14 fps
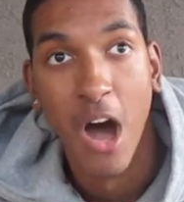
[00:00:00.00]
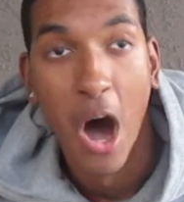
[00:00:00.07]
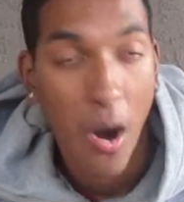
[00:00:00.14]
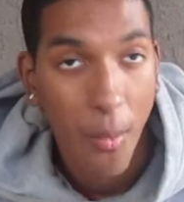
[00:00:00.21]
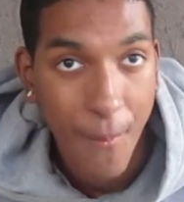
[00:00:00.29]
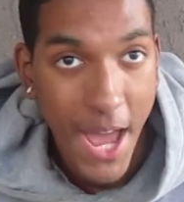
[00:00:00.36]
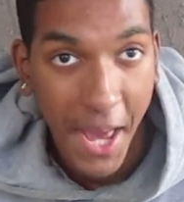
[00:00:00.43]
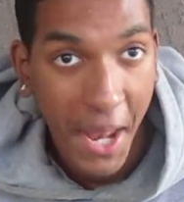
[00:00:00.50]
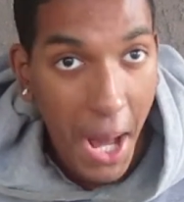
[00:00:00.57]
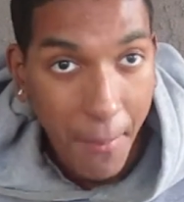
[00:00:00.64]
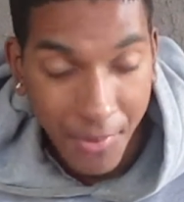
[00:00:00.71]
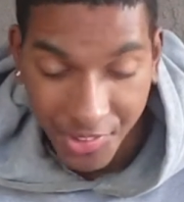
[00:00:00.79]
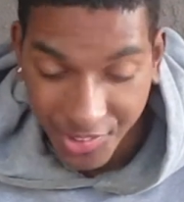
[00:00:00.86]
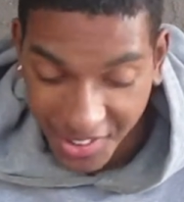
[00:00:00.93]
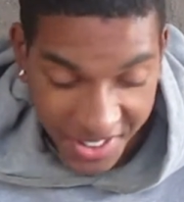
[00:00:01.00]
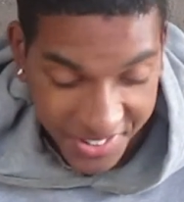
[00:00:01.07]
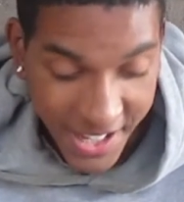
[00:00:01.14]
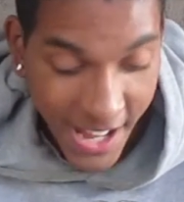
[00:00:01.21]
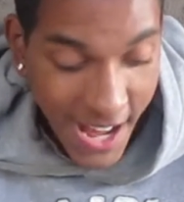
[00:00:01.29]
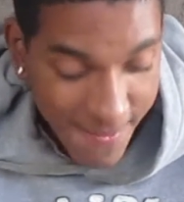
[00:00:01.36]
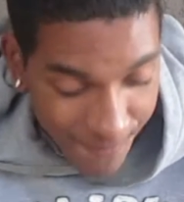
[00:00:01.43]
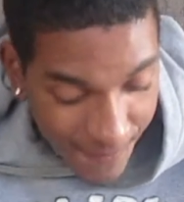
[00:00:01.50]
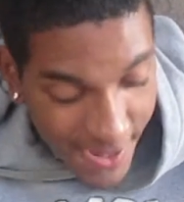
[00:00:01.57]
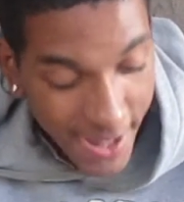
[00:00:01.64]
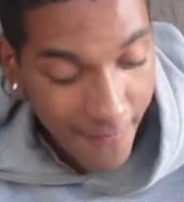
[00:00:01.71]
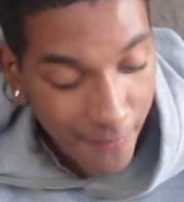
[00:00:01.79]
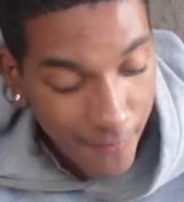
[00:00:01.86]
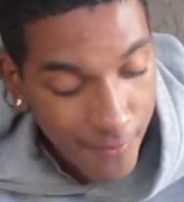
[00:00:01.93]
Oh, man, I'm a 6ix9ine
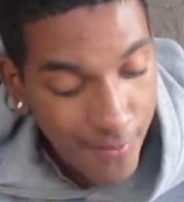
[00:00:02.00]
fan.